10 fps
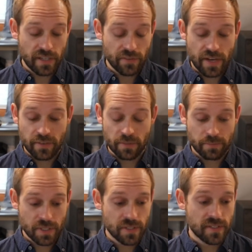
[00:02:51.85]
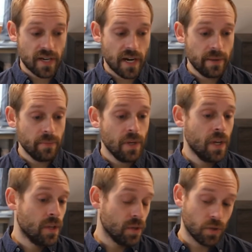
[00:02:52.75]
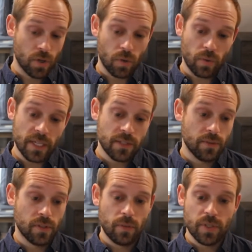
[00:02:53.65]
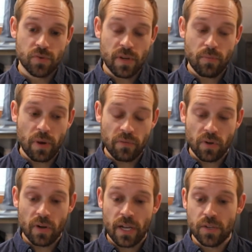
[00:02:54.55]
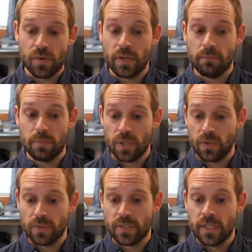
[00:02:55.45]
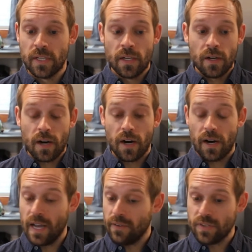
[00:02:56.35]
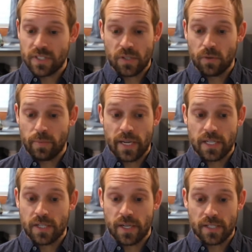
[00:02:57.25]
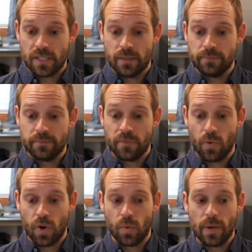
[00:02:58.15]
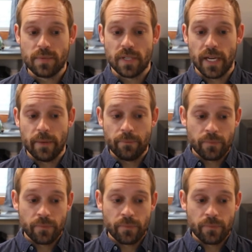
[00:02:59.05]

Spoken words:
If you have a bunch of time, you can go right to Adobe Dreamweaver and you can build every single page custom for your website.